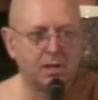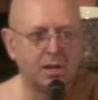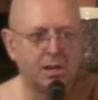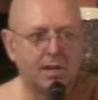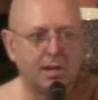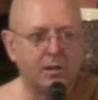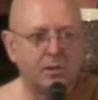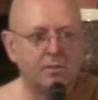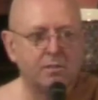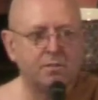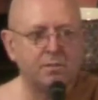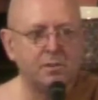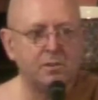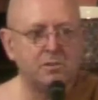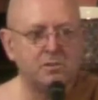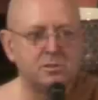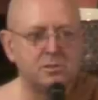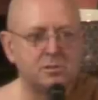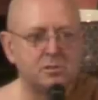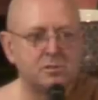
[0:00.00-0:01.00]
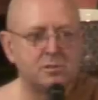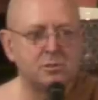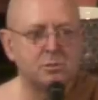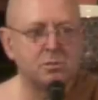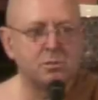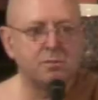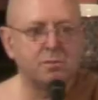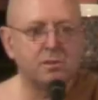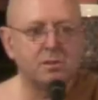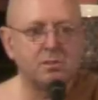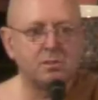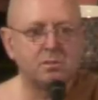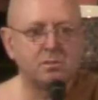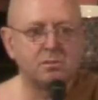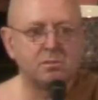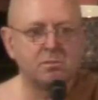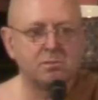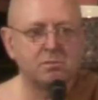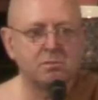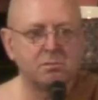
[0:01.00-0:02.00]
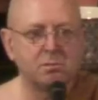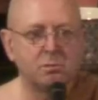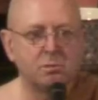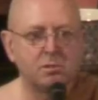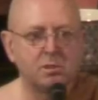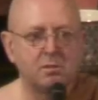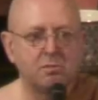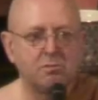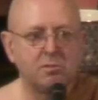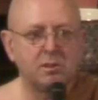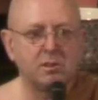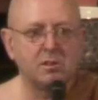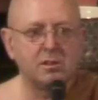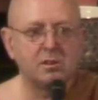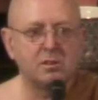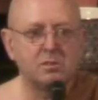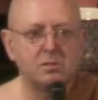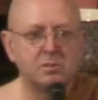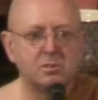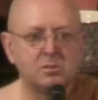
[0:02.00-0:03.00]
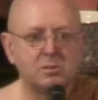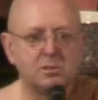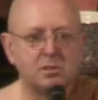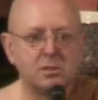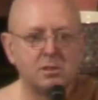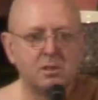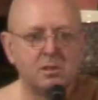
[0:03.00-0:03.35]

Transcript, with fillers: allow the future just to evolve wherever it goes.